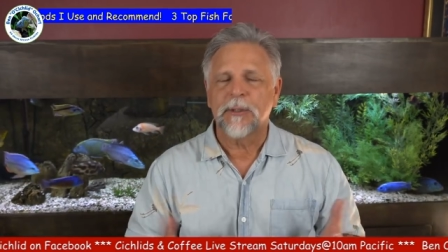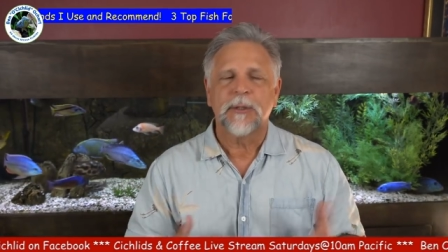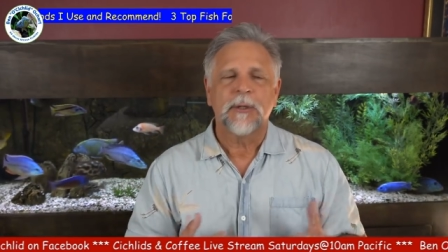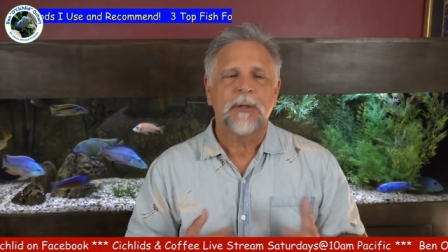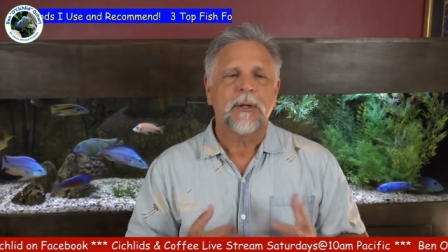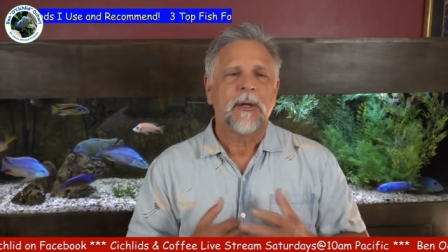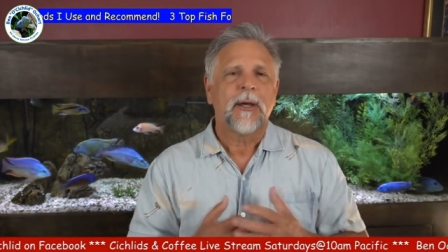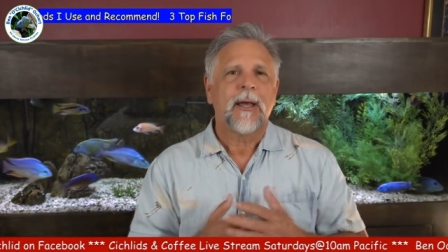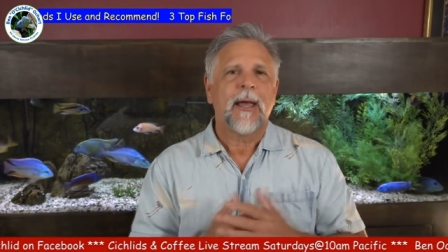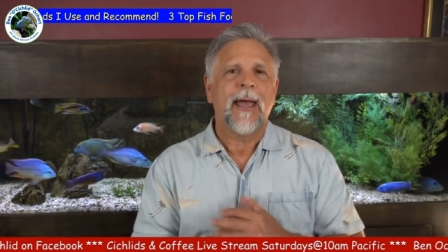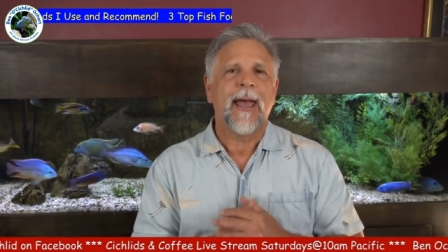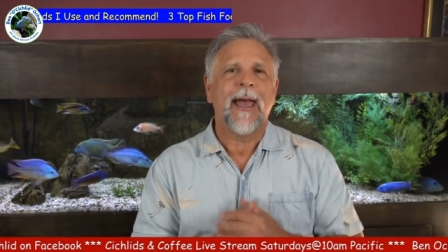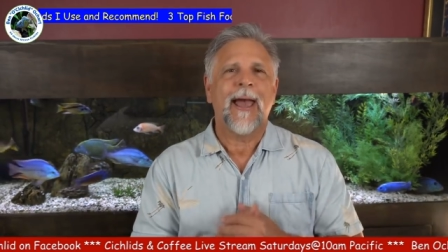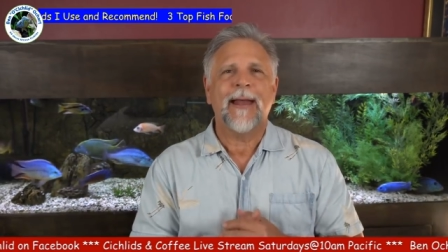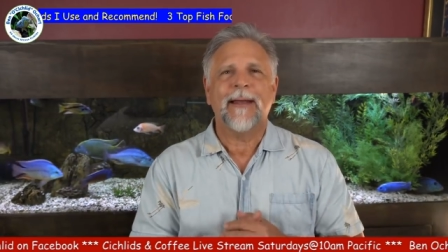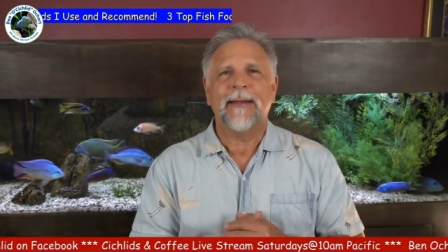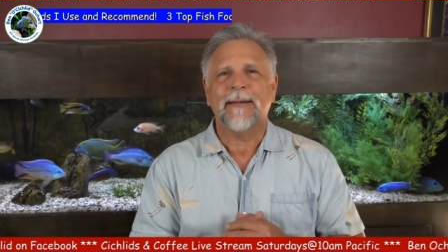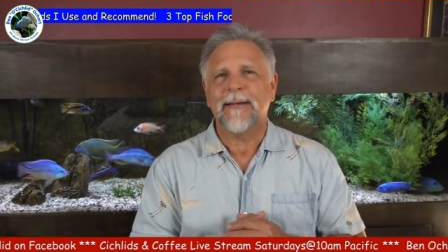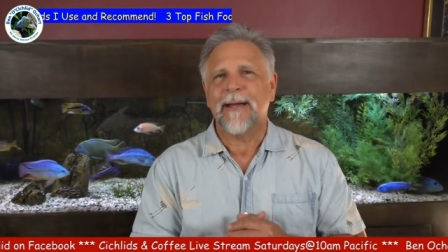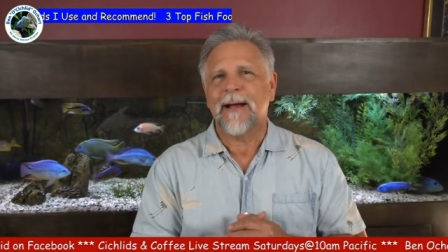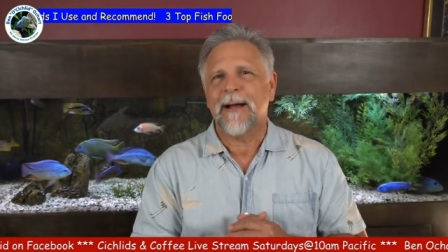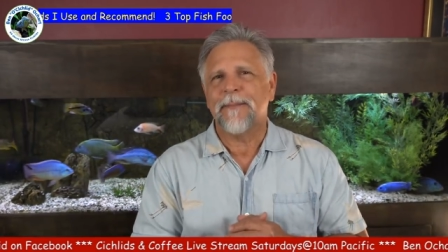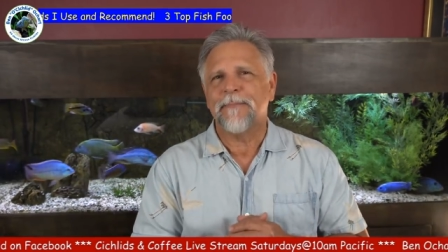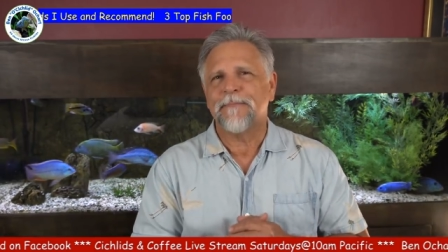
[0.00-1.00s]
And
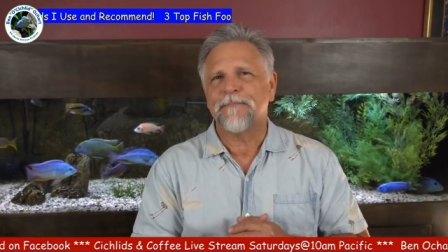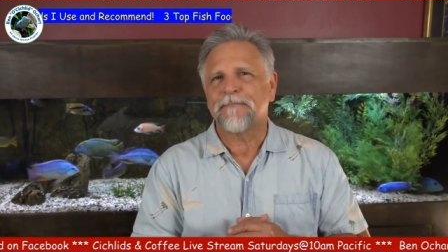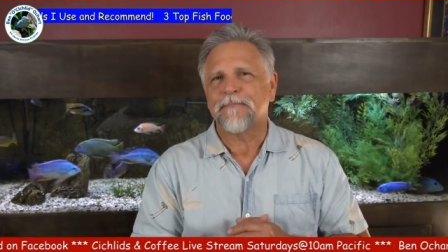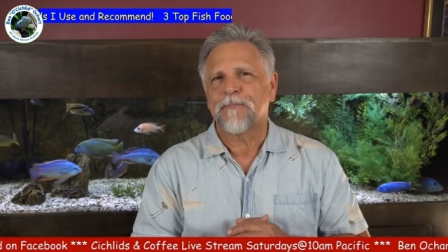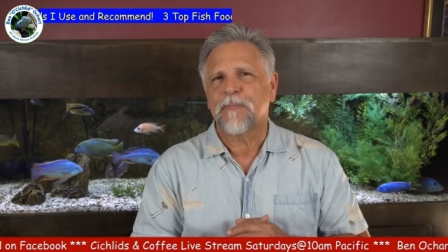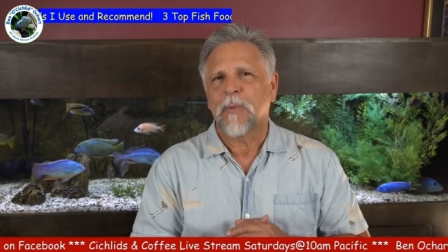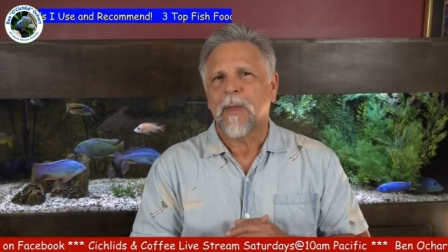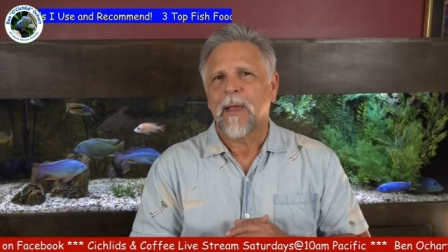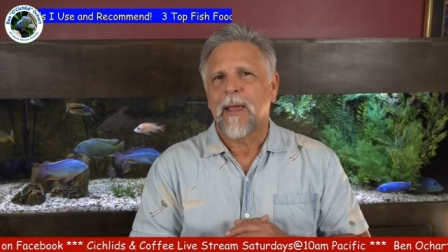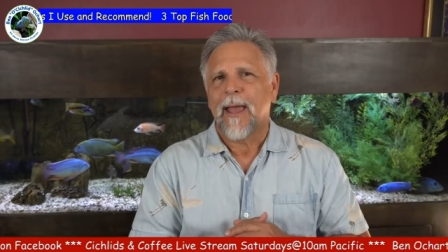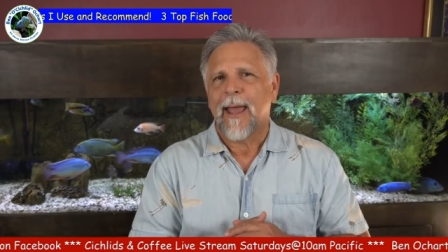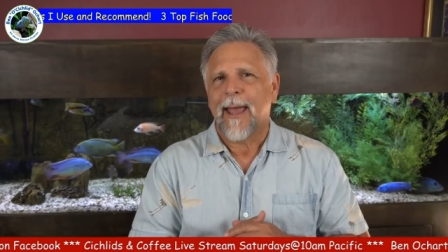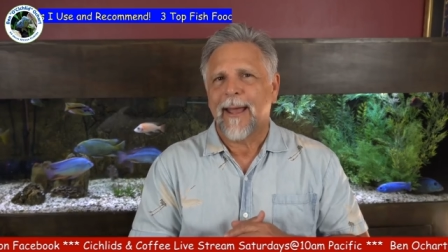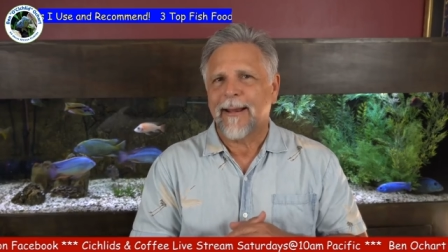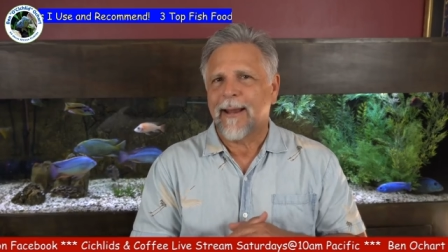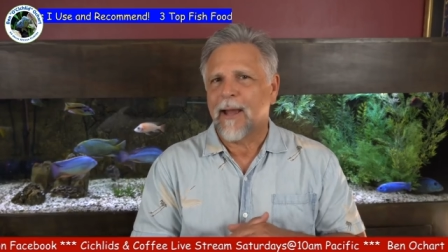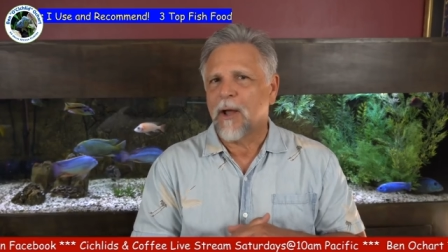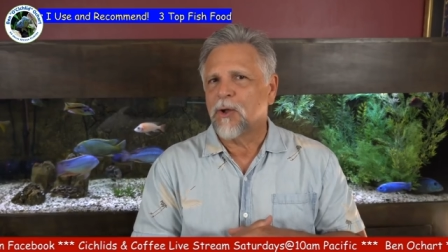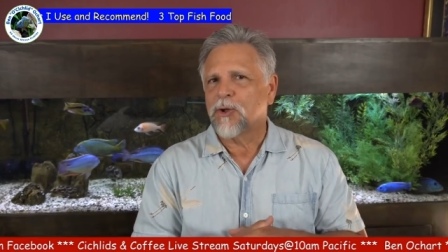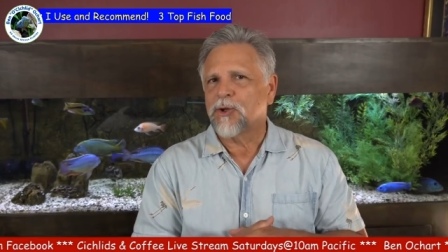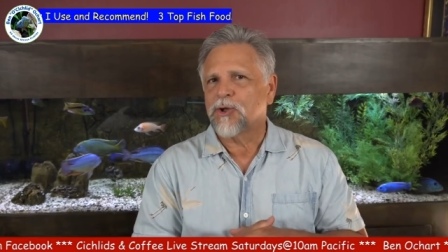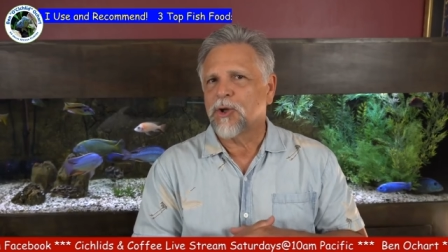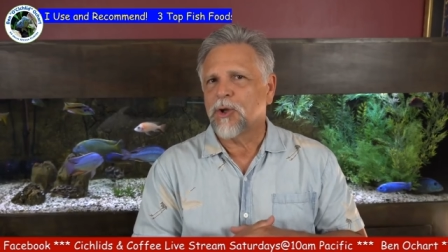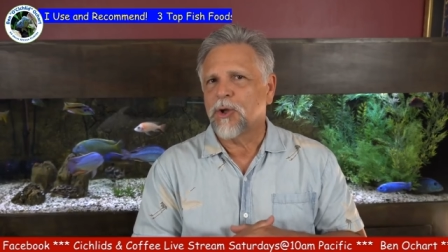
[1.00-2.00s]
um, and I
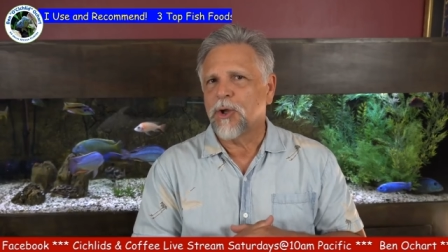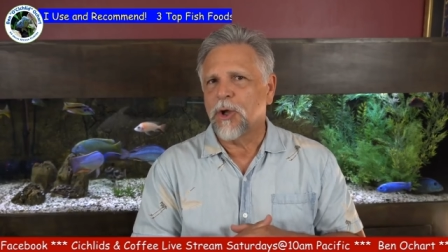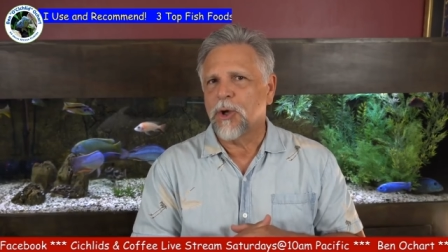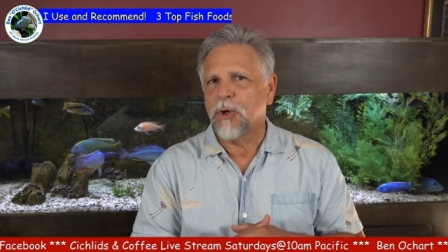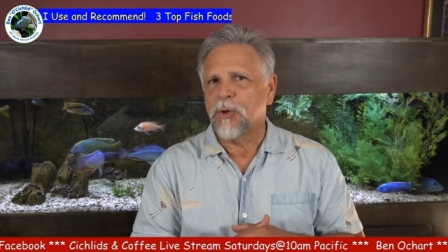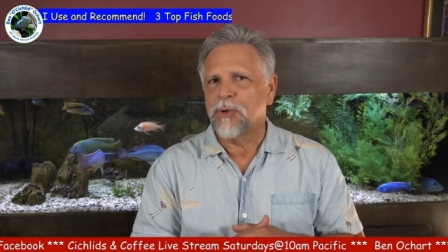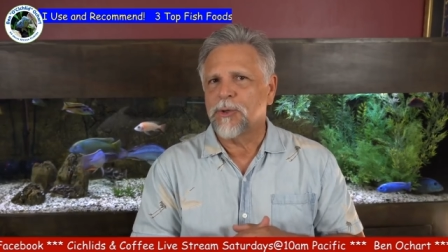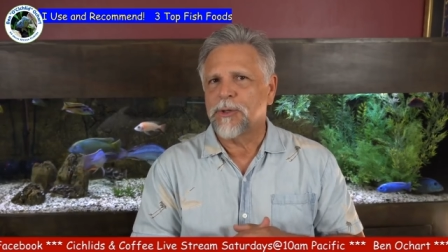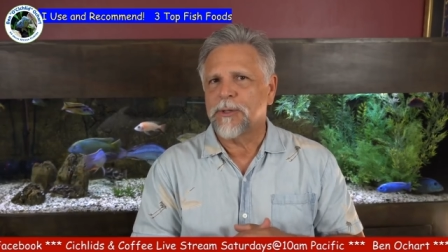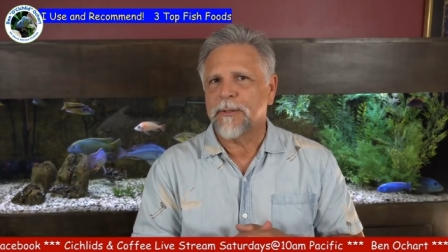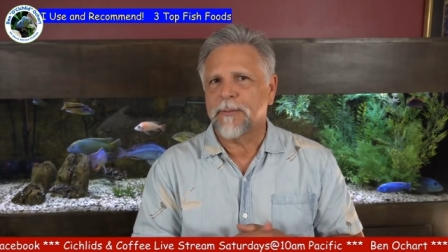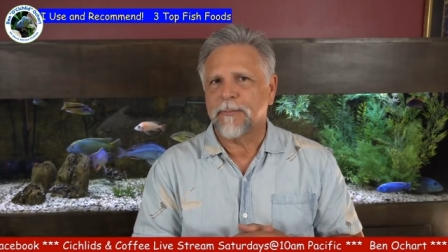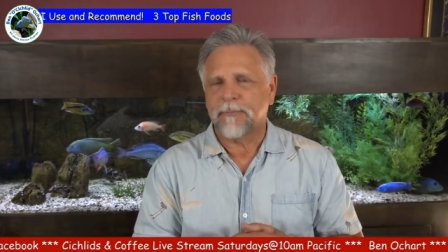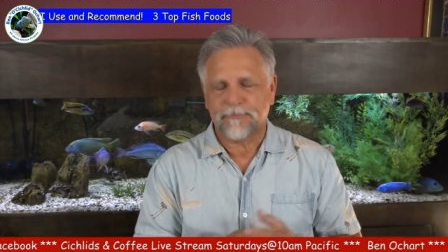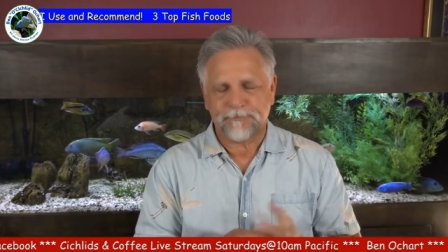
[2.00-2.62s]
also use